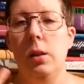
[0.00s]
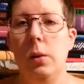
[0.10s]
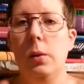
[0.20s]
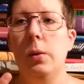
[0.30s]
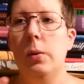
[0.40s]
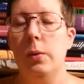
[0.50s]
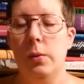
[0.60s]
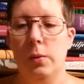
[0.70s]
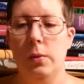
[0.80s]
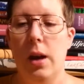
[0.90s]
You
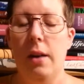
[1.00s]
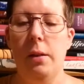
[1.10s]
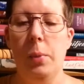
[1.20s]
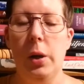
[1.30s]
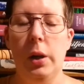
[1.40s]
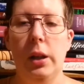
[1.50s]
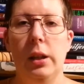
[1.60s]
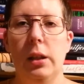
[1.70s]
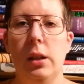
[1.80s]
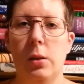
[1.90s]
have a book,
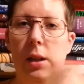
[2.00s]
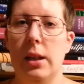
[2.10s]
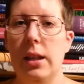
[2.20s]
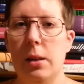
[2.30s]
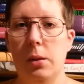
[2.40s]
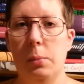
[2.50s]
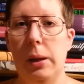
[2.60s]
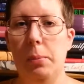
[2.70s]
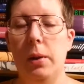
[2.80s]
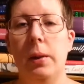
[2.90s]
you send it out to
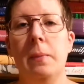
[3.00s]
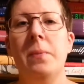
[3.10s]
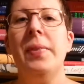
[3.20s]
people,